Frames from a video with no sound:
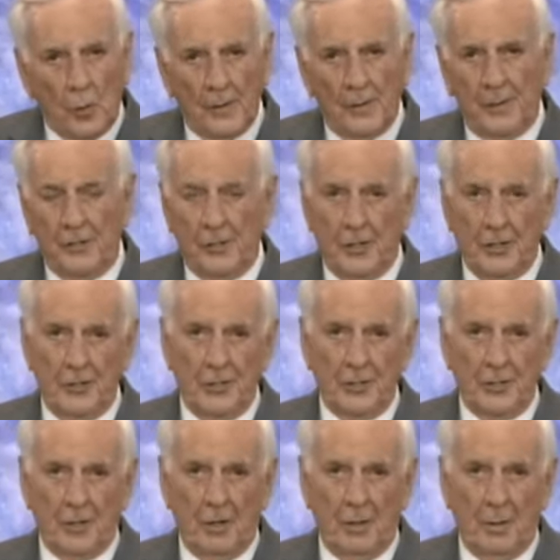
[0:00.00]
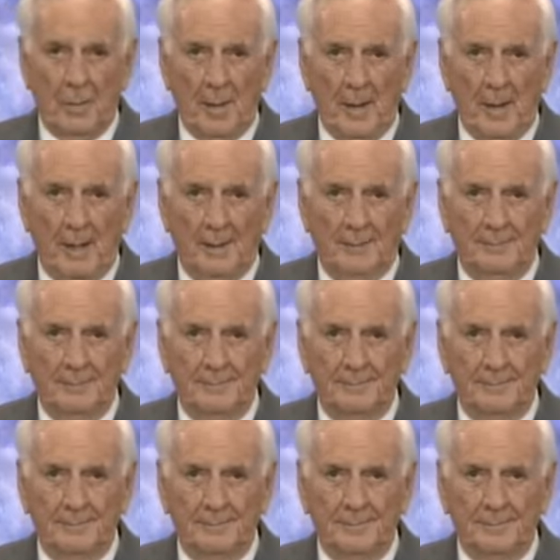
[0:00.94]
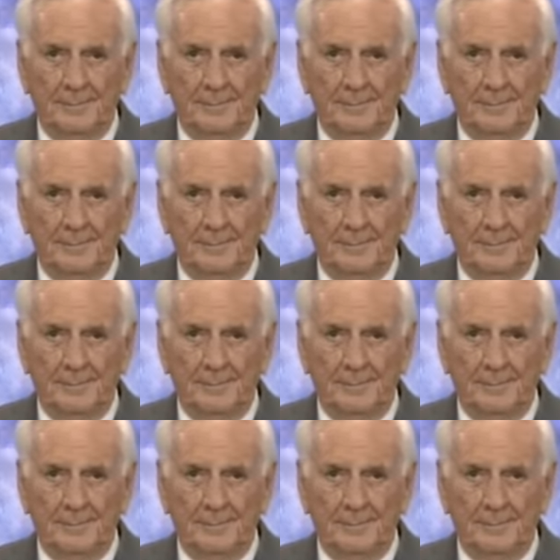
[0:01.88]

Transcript: what the church is all about.